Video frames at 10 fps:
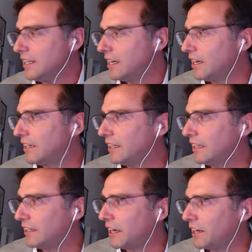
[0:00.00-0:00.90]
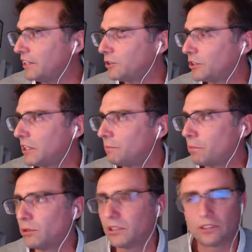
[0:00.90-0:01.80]
interesting
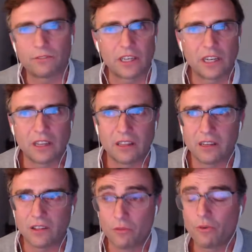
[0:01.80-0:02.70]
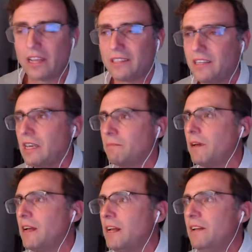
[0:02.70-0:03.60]
process, finding the right
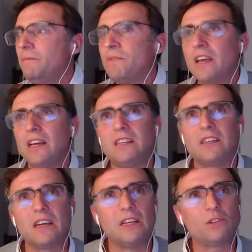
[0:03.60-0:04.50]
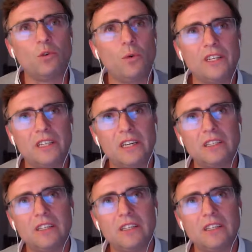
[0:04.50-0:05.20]
team, is always